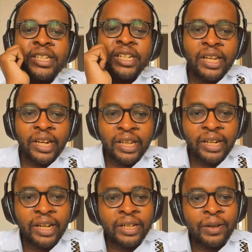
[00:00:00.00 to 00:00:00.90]
are generic,
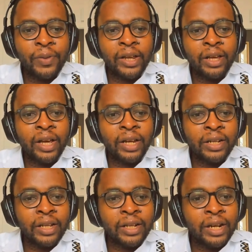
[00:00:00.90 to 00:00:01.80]
right? And I
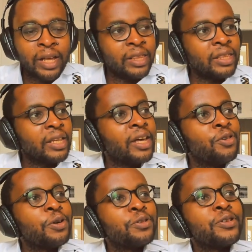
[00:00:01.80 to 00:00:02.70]

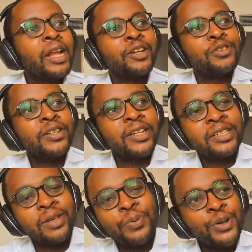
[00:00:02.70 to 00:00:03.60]
would like to
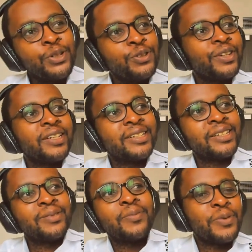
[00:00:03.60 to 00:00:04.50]
address a point you raised
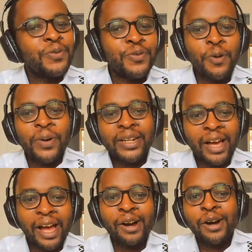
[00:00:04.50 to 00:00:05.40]
before, but
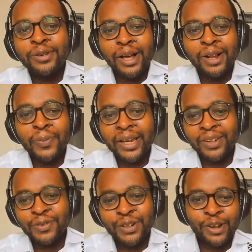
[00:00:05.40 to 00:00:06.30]
I'll
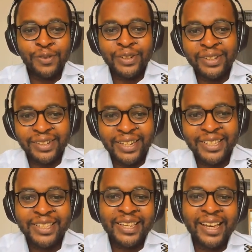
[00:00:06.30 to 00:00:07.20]
park it for now. If it
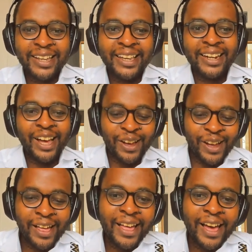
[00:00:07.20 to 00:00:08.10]
raises its head again,
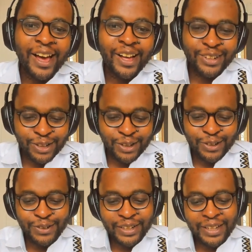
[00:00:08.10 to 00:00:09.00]
I'll
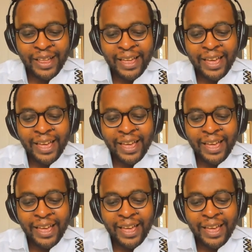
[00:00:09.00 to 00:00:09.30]
talk to it.